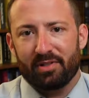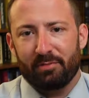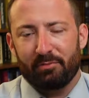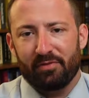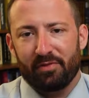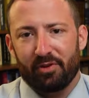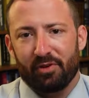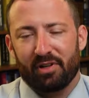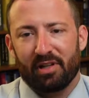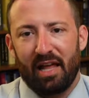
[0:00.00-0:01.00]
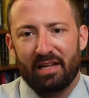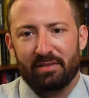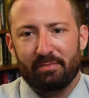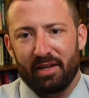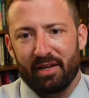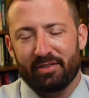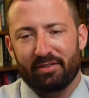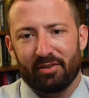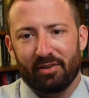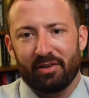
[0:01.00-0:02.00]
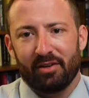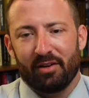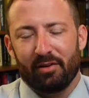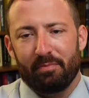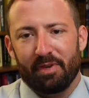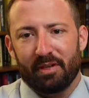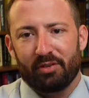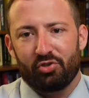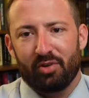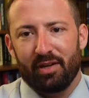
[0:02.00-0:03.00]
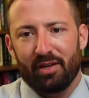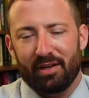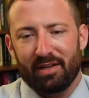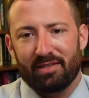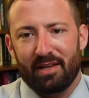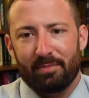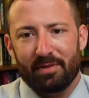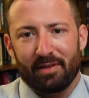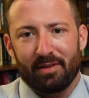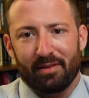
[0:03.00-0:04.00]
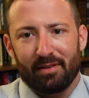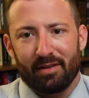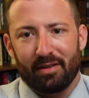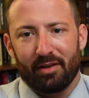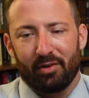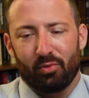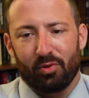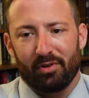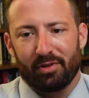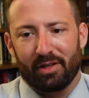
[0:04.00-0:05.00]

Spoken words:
some of your classmates are being treated and accepted in the world